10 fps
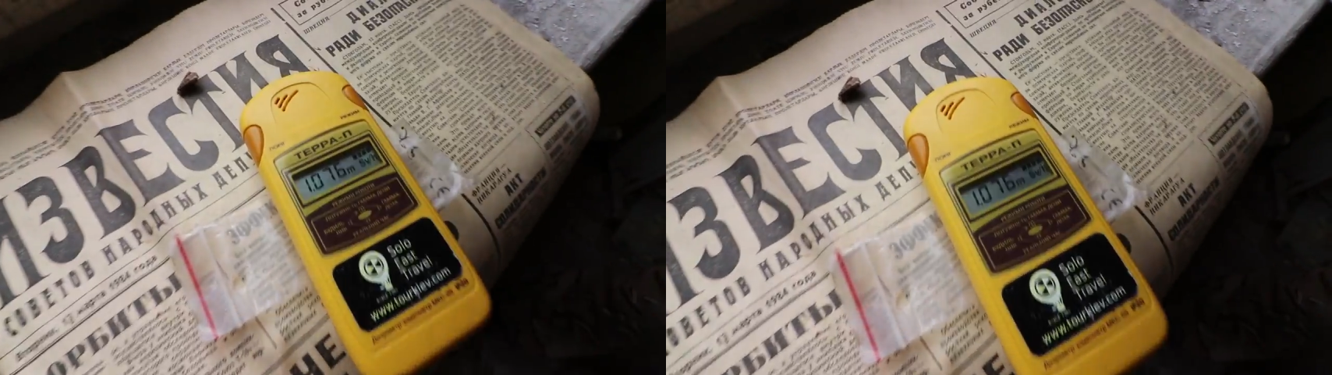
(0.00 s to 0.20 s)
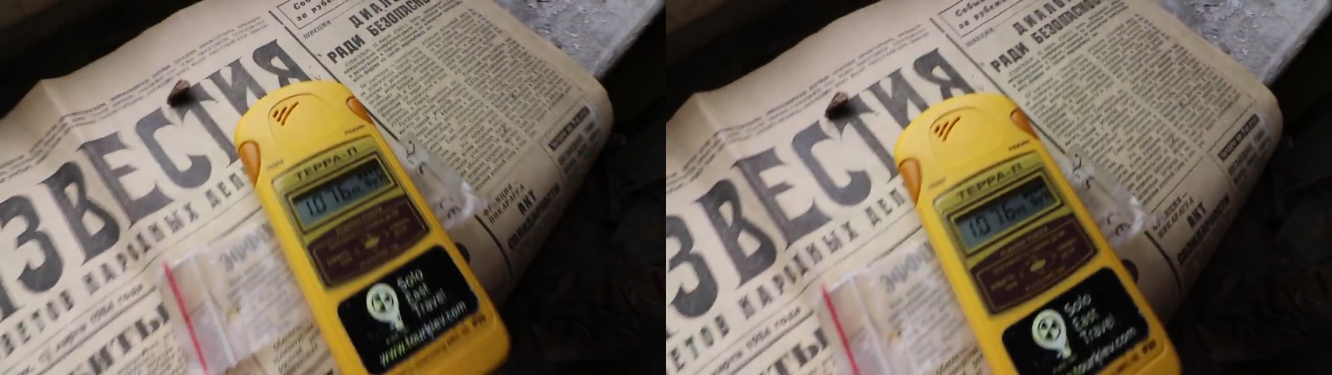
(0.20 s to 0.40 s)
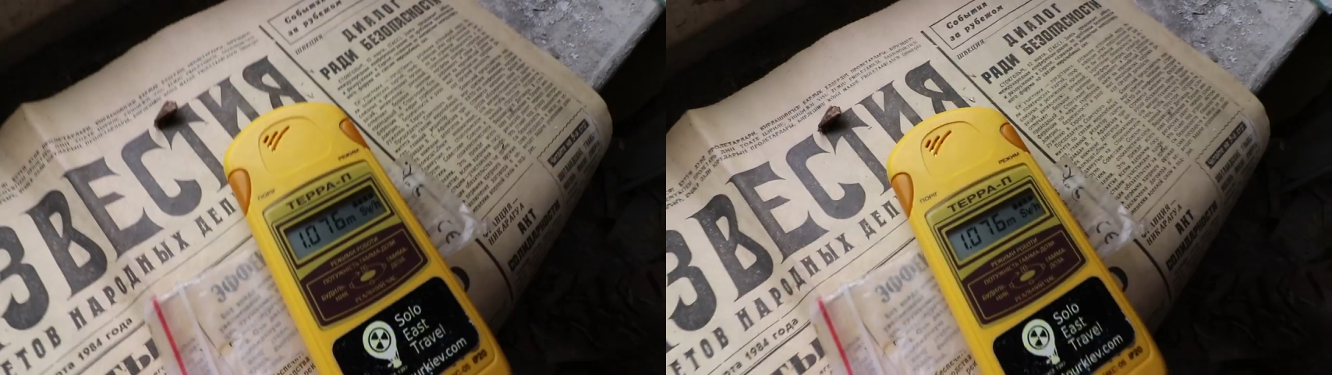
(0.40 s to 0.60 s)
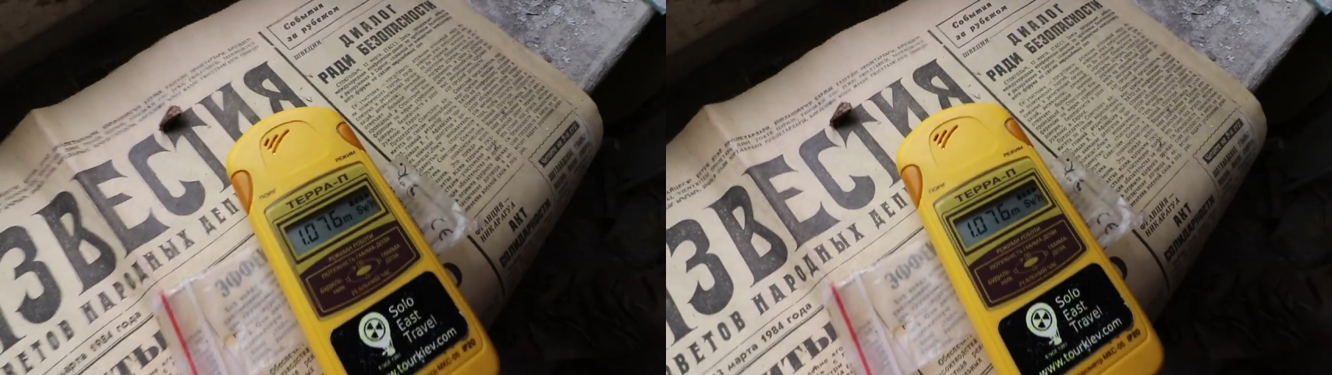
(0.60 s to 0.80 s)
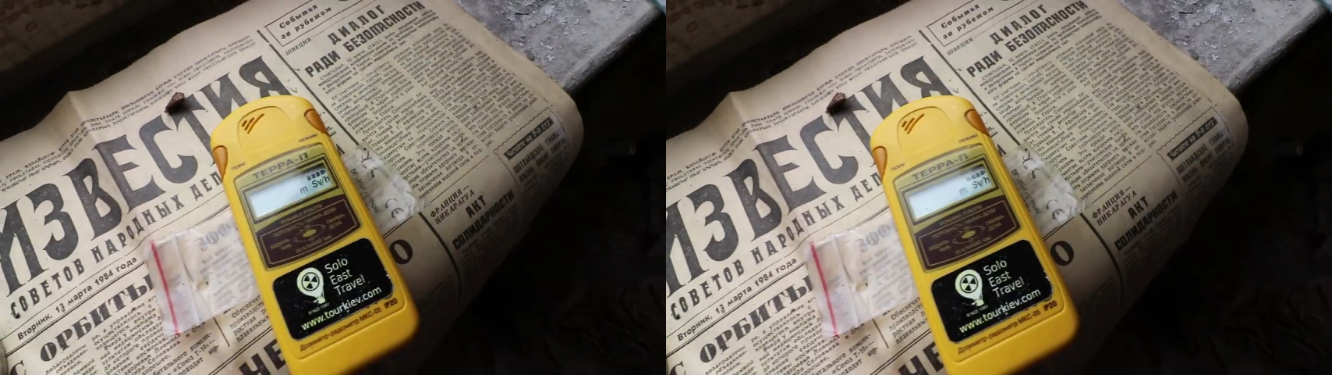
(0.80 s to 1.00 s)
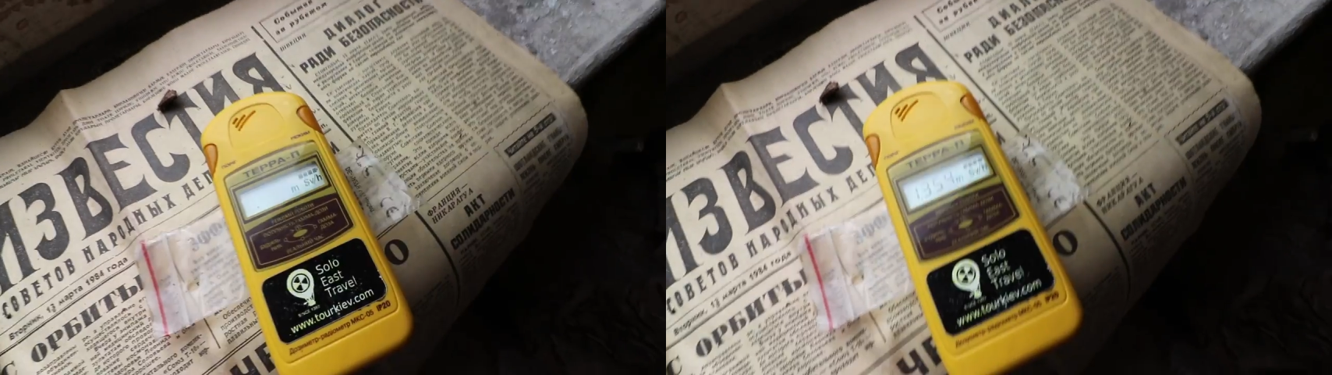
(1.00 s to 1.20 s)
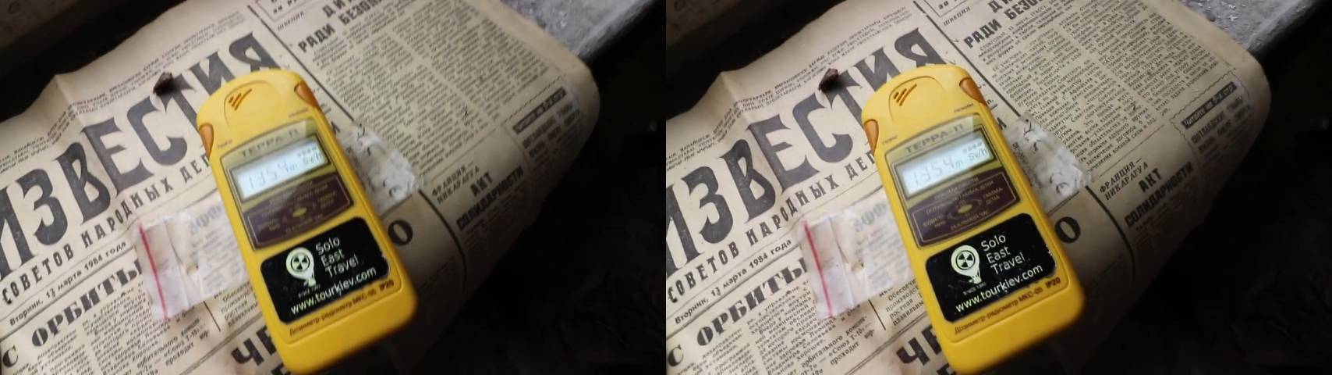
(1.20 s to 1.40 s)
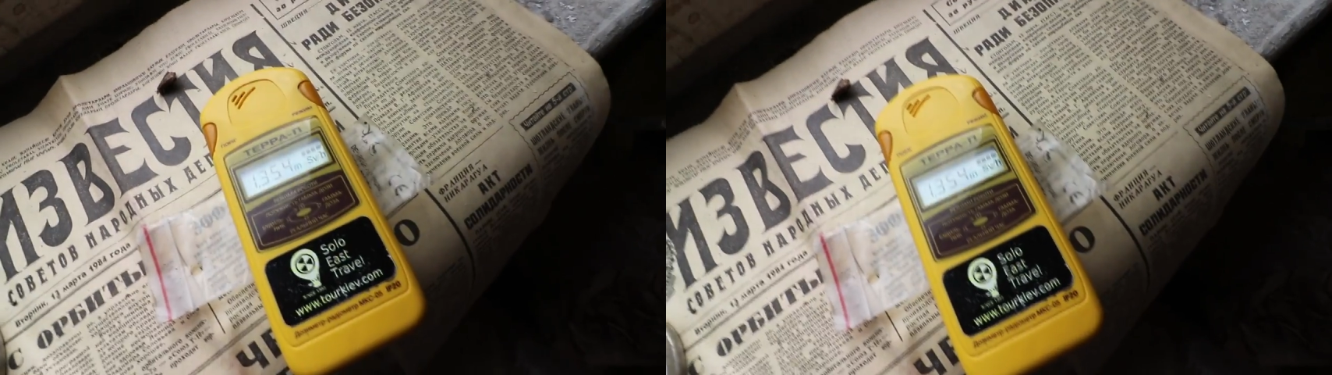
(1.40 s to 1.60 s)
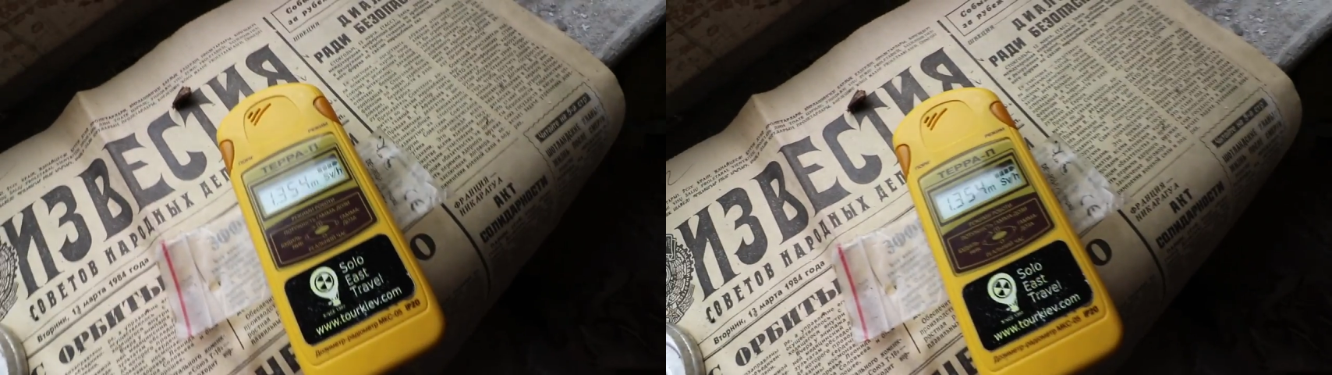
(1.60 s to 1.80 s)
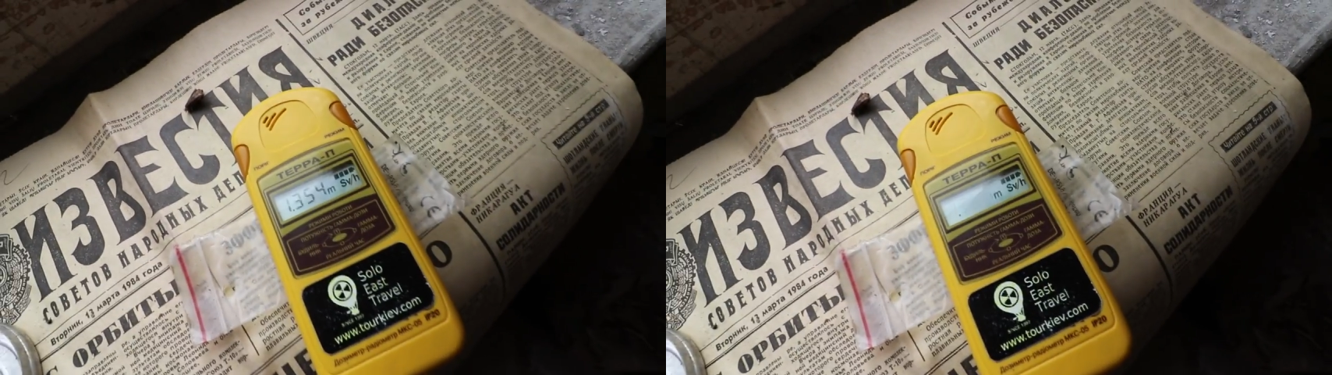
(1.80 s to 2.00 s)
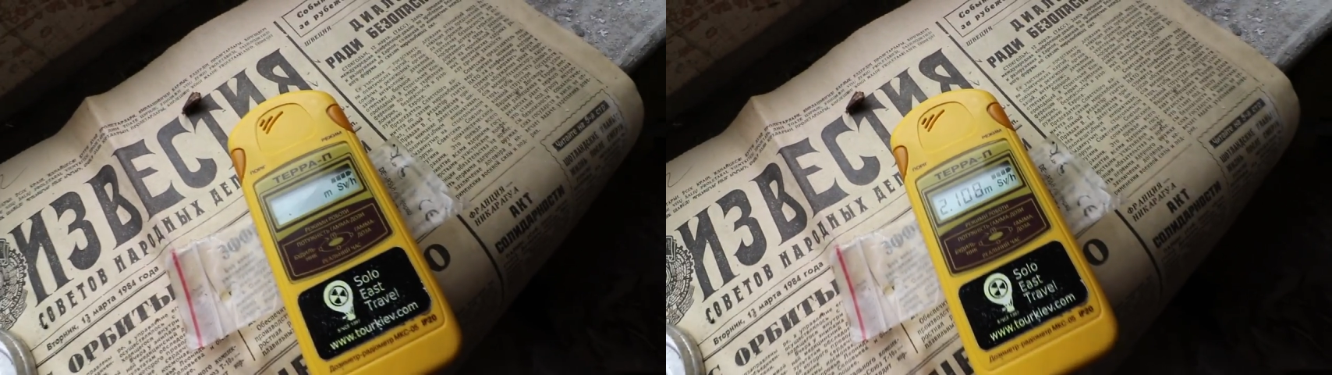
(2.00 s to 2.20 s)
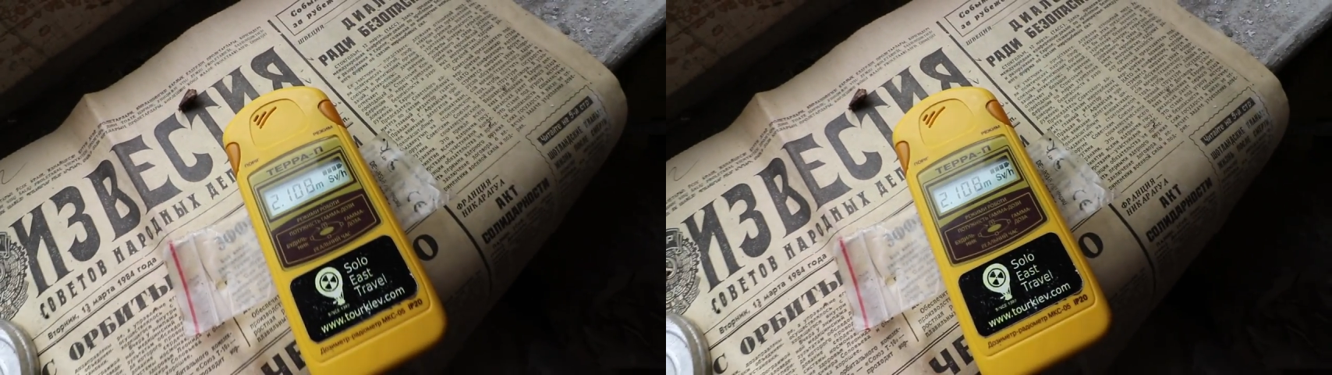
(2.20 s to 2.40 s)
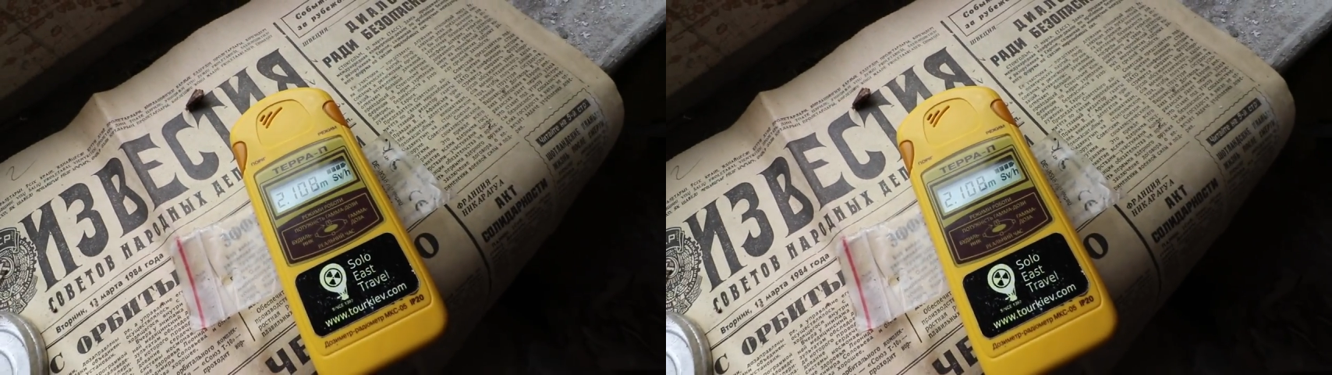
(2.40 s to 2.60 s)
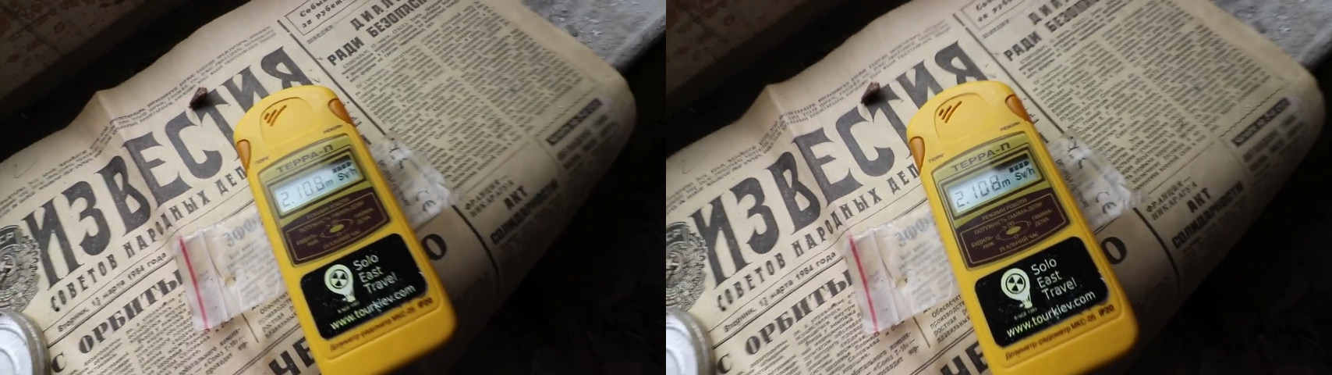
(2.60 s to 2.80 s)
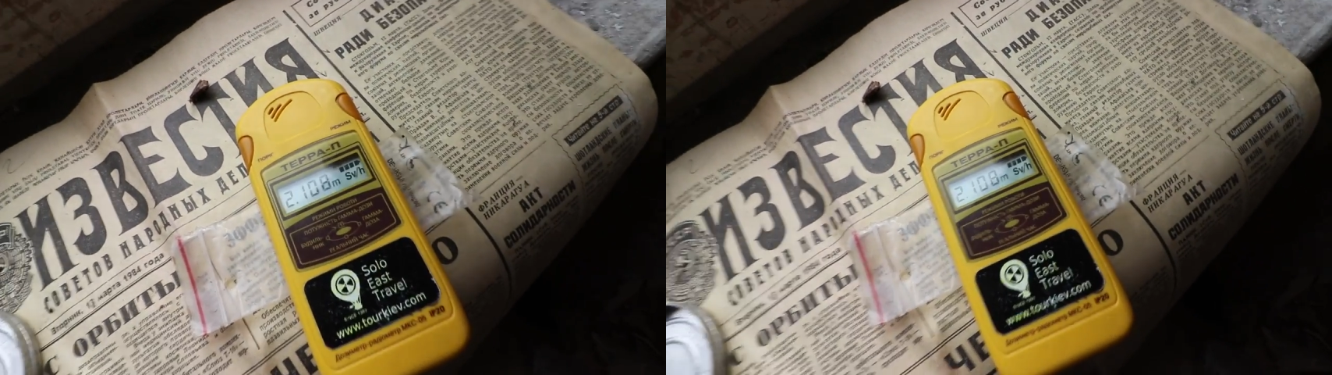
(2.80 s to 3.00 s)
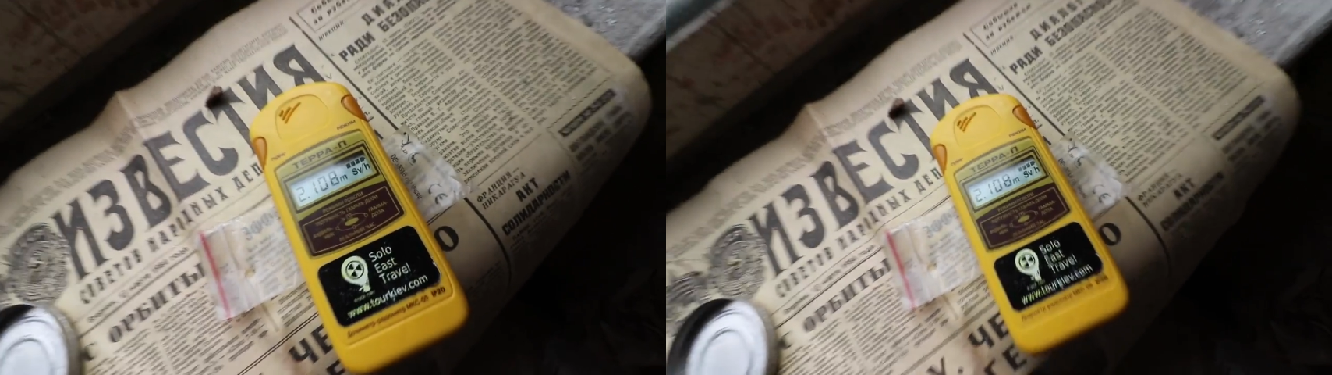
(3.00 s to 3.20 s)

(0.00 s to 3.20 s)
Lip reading: (no speaker visible)